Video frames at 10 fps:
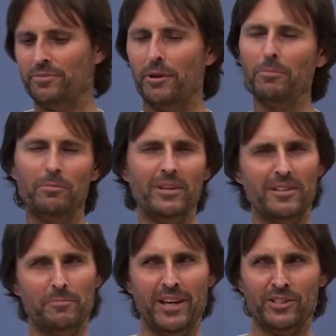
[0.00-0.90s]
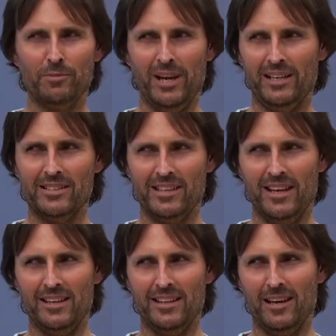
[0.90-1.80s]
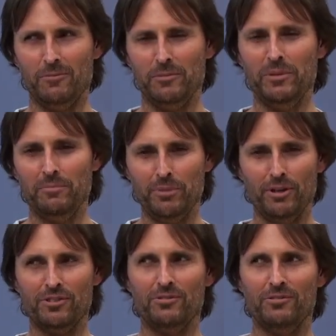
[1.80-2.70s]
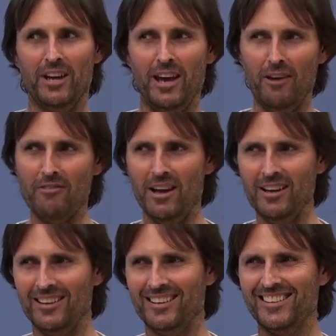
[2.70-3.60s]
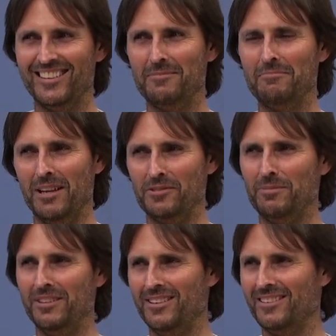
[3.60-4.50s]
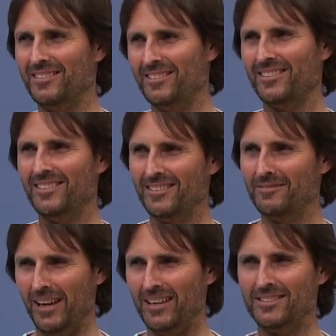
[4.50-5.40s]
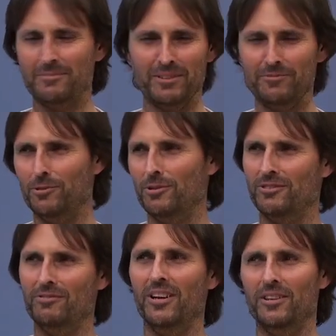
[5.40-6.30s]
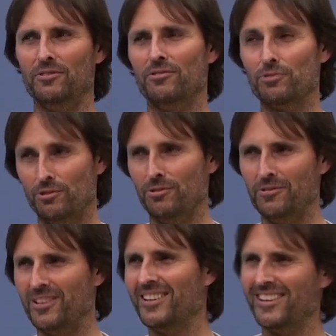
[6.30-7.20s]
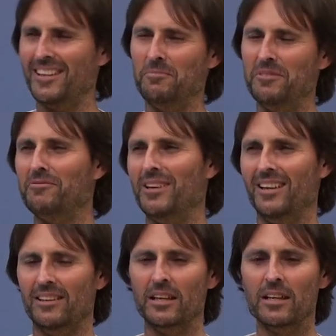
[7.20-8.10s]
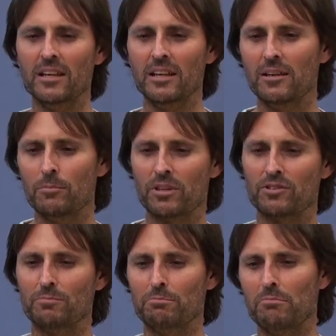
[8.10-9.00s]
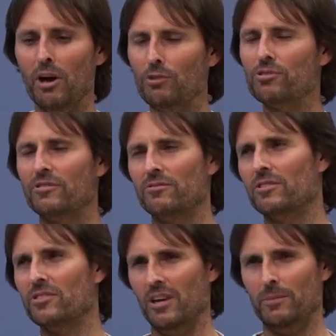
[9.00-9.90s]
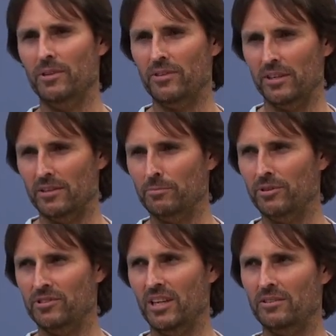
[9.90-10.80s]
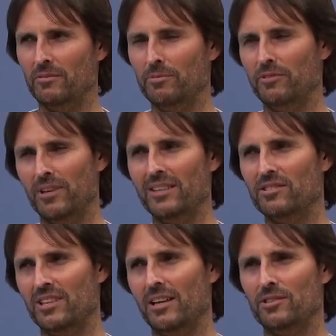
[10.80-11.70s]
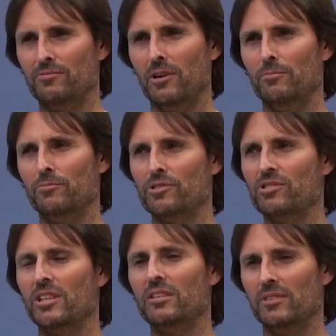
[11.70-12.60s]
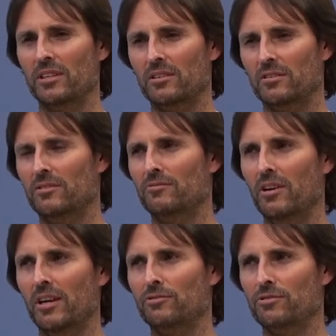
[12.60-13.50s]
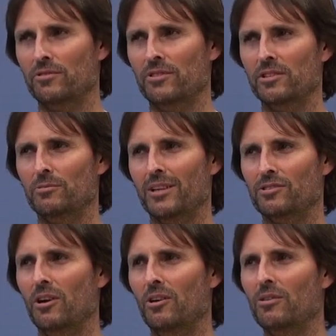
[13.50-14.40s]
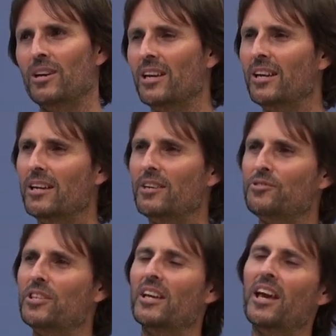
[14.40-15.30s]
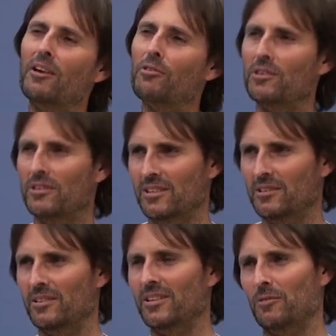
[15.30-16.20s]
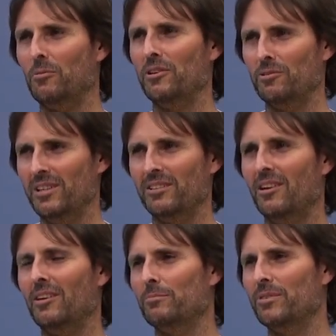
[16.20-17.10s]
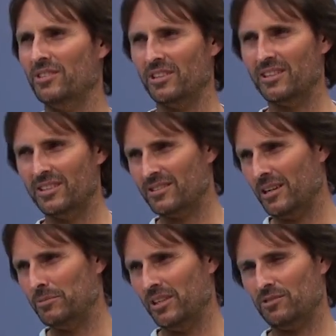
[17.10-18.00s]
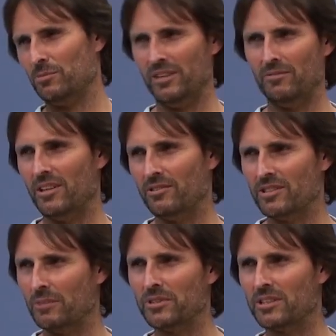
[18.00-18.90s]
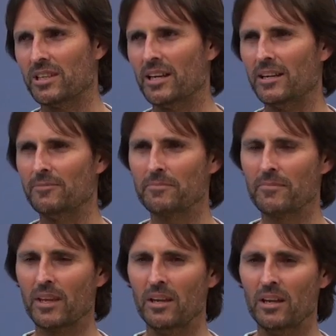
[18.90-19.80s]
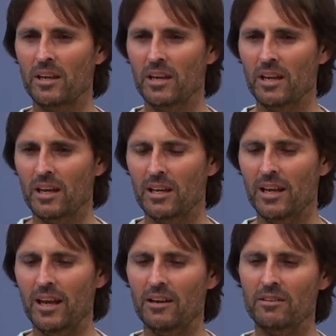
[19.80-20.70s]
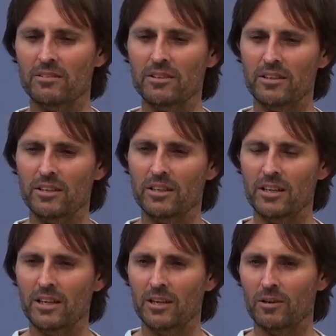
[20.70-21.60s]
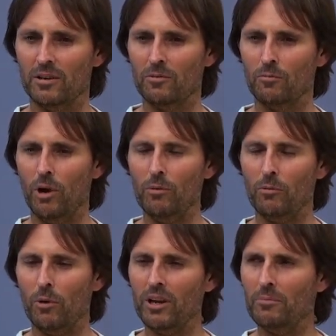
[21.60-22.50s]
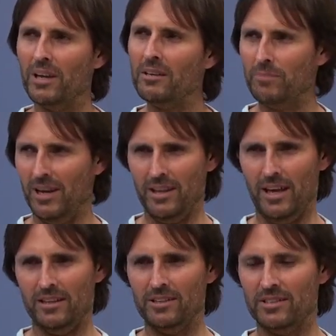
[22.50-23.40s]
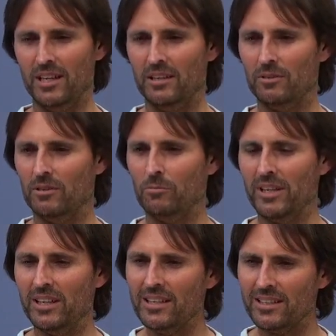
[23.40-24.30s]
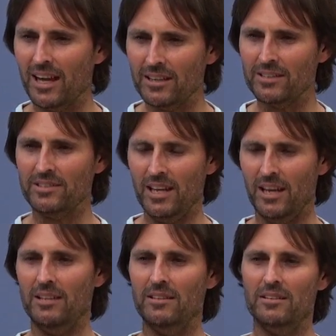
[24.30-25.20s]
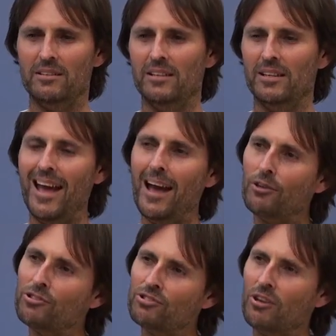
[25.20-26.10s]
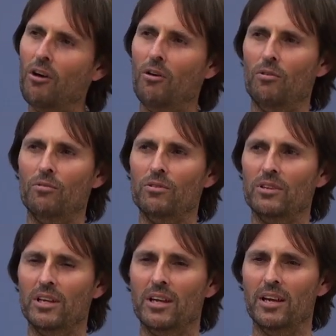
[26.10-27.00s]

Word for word: probably the best way to say that would be personal error must be faced before divine truth can be found. Yeah. Because most of the time the thing that prevents us from receiving divine truth into our soul is the error that we're in on particular subjects, whatever those subjects are. Now, what I mean by that is that we need to understand that our soul